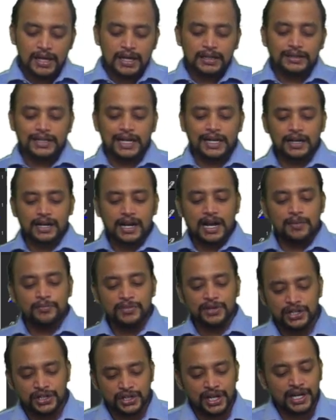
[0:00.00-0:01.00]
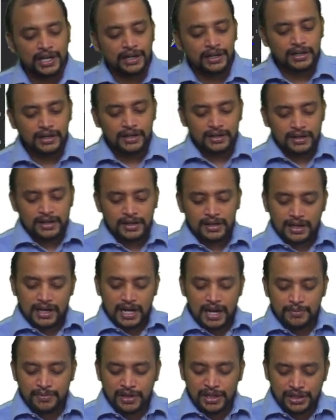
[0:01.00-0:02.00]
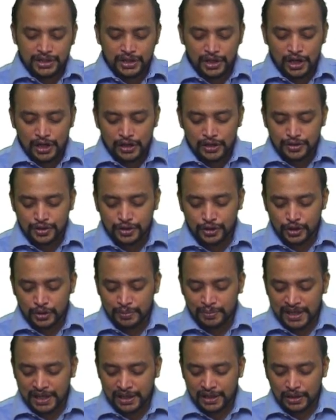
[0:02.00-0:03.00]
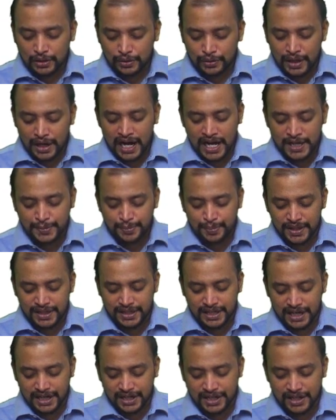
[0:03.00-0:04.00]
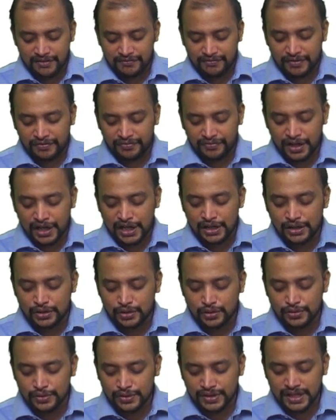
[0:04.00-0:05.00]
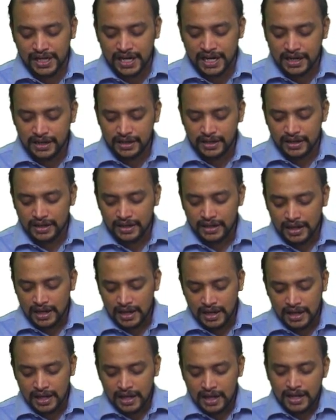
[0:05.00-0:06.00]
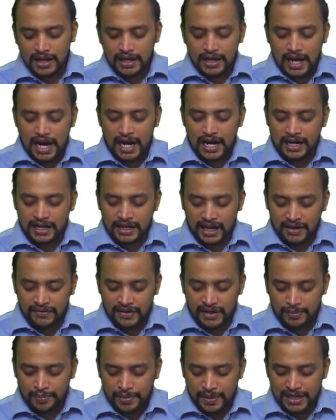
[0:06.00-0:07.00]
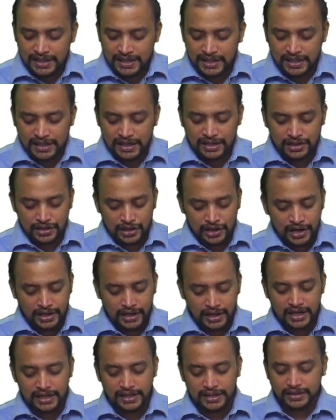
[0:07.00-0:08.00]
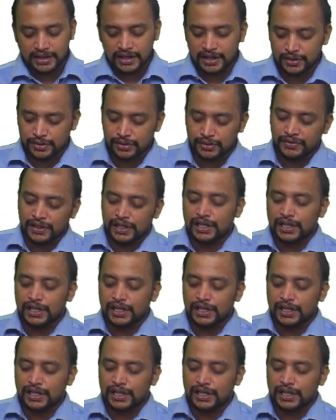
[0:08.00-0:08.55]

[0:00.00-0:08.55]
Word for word: Then commission. Commission also to be included as per section 15 2C. And in the given price, it is not considered. So we